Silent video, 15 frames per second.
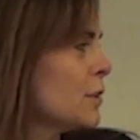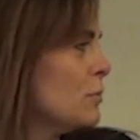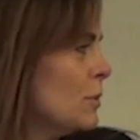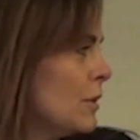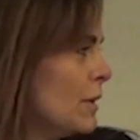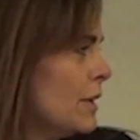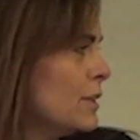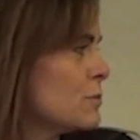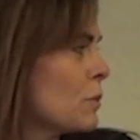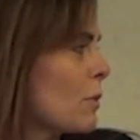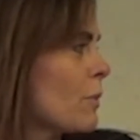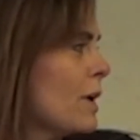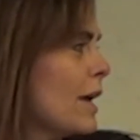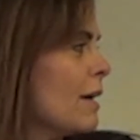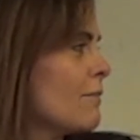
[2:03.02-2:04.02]
communities where
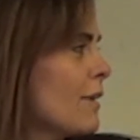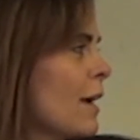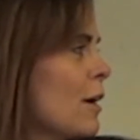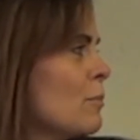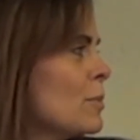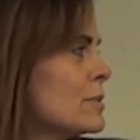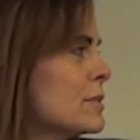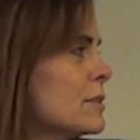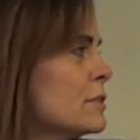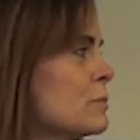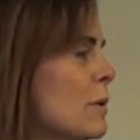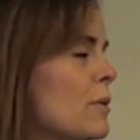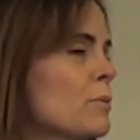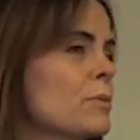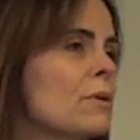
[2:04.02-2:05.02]
we have campuses,
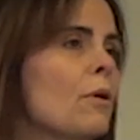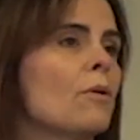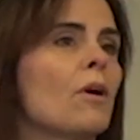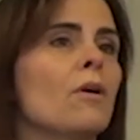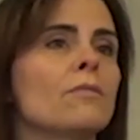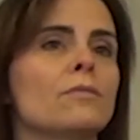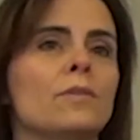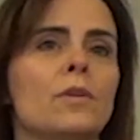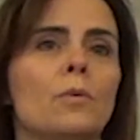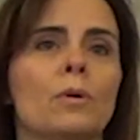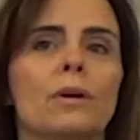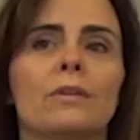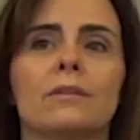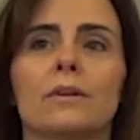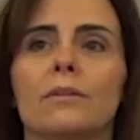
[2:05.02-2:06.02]
but throughout all of the
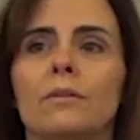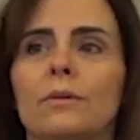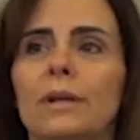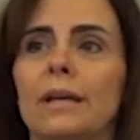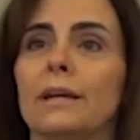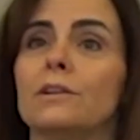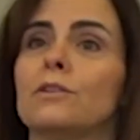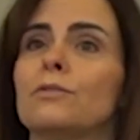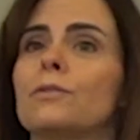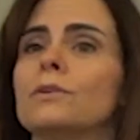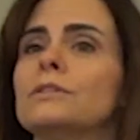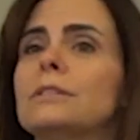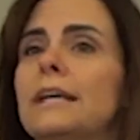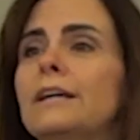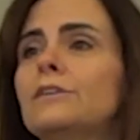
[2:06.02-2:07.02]
North, including into
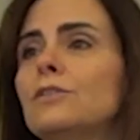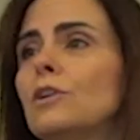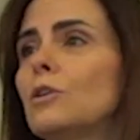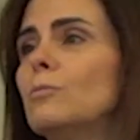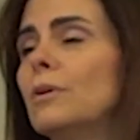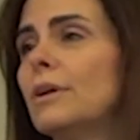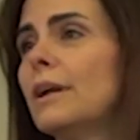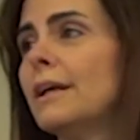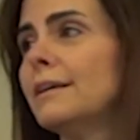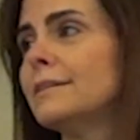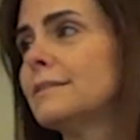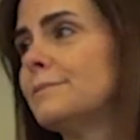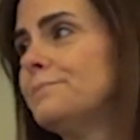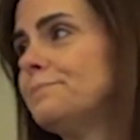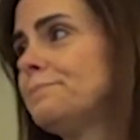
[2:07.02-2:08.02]
First Nation
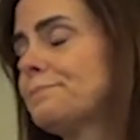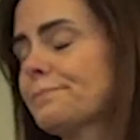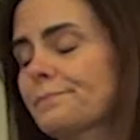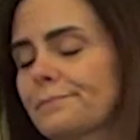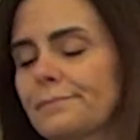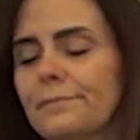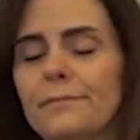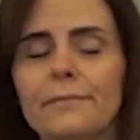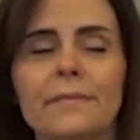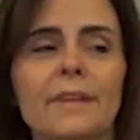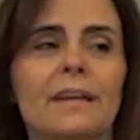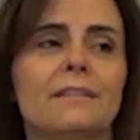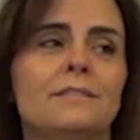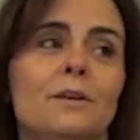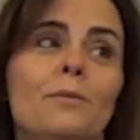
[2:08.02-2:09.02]
communities.
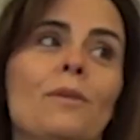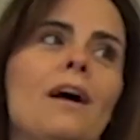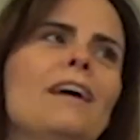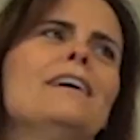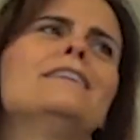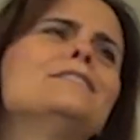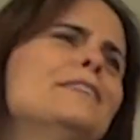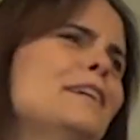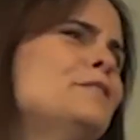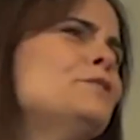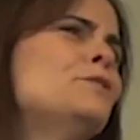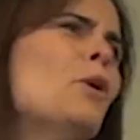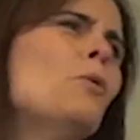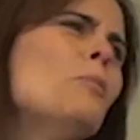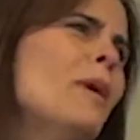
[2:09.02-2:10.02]
So I can say
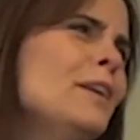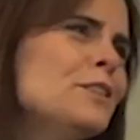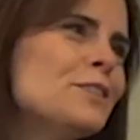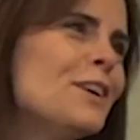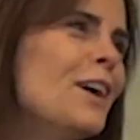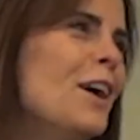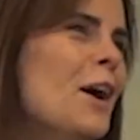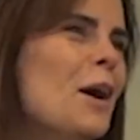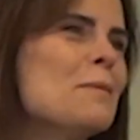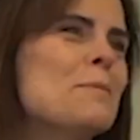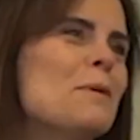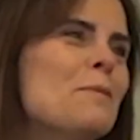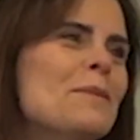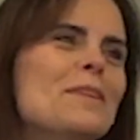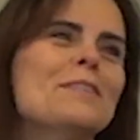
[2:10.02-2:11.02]
so much
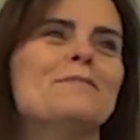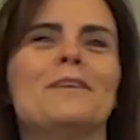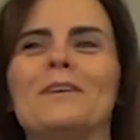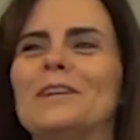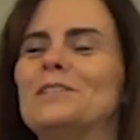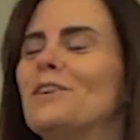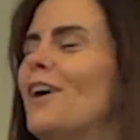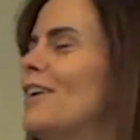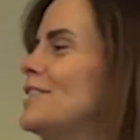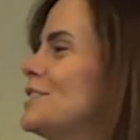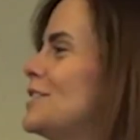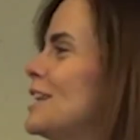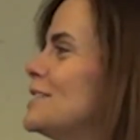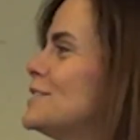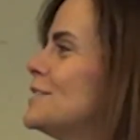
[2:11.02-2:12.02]
about what Confederation College
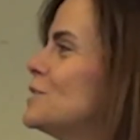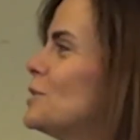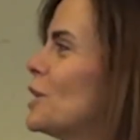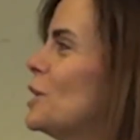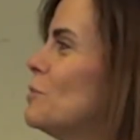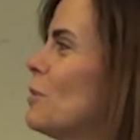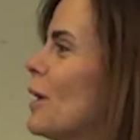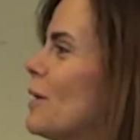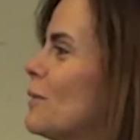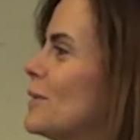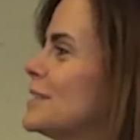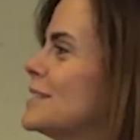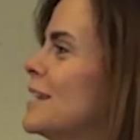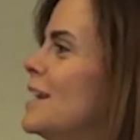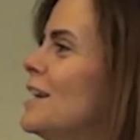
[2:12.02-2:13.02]
does, the tricky part was